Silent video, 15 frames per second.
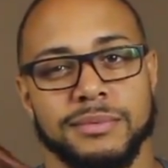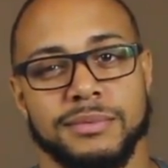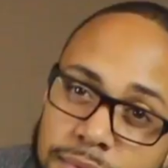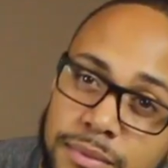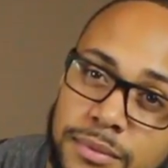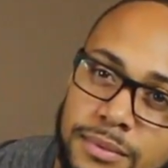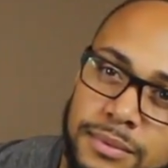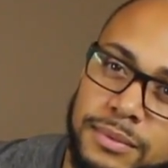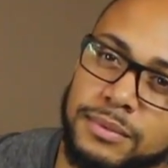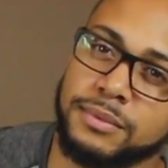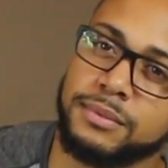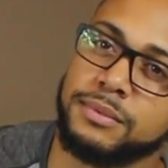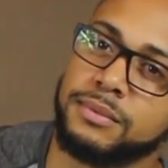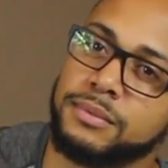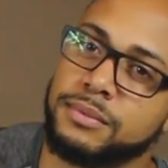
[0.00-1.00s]

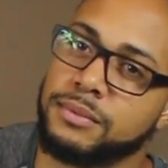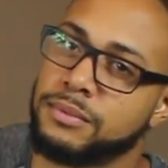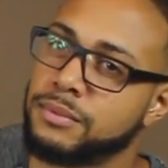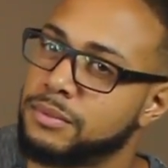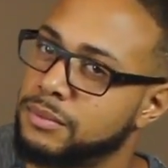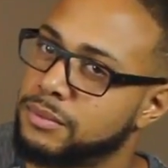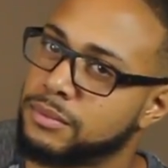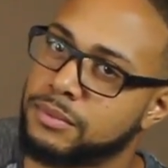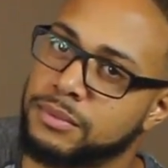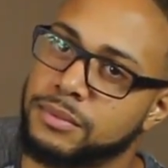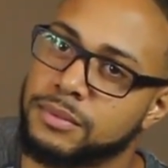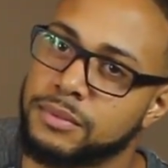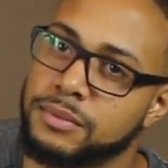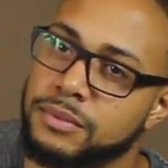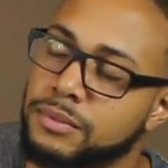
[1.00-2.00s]

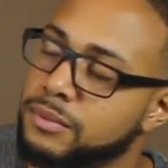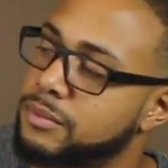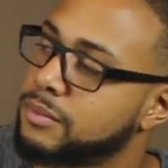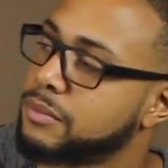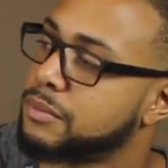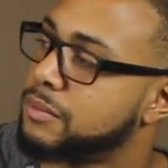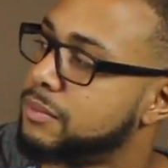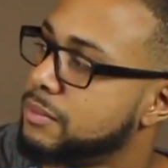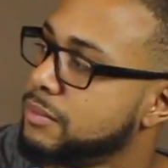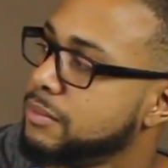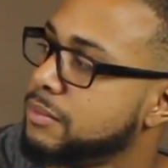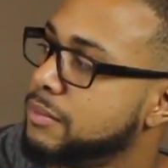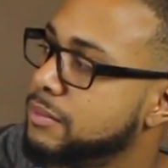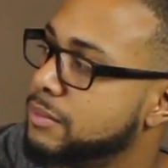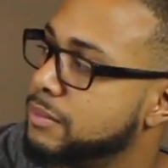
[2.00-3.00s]

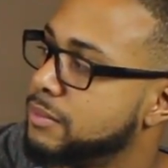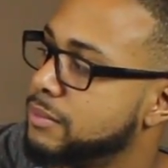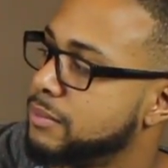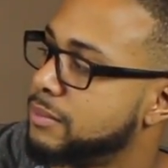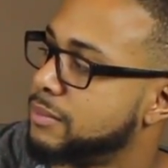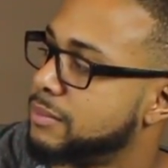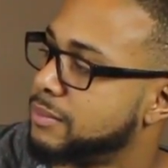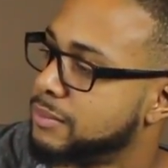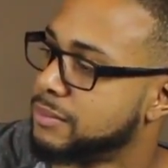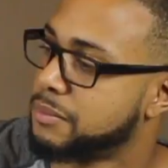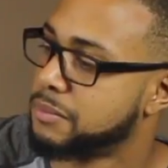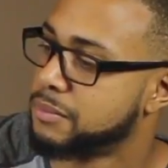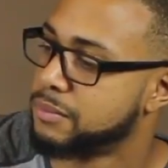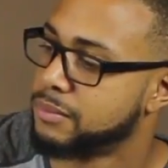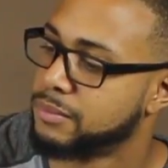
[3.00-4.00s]

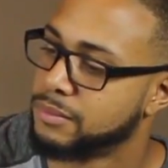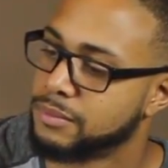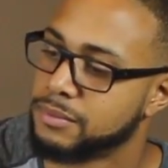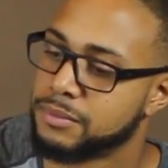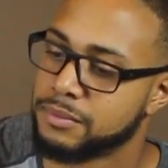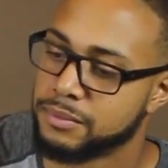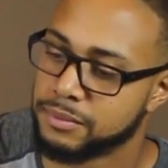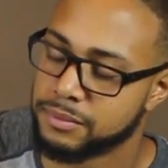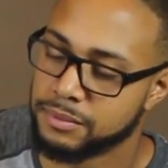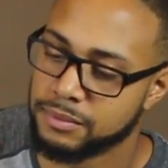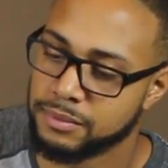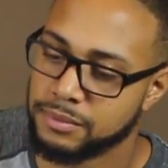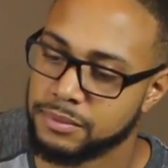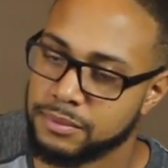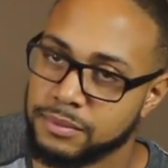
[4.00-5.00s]

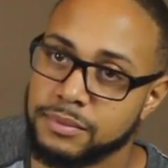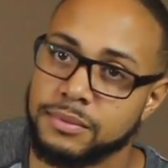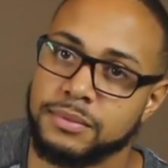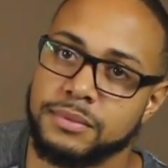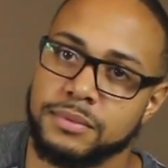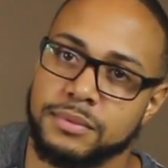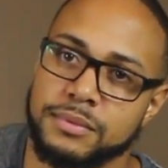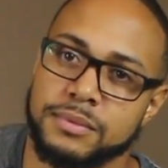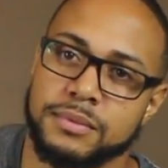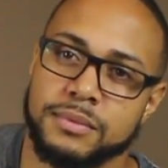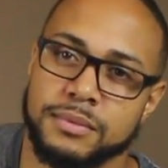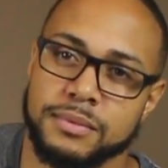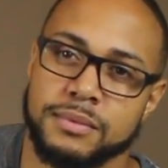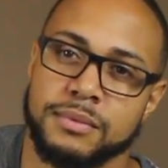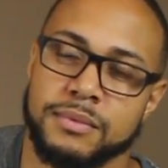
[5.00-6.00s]

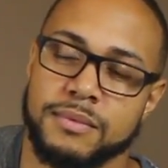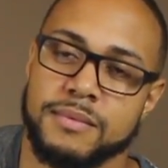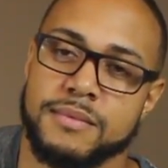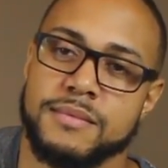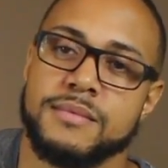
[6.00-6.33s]
(not speaking)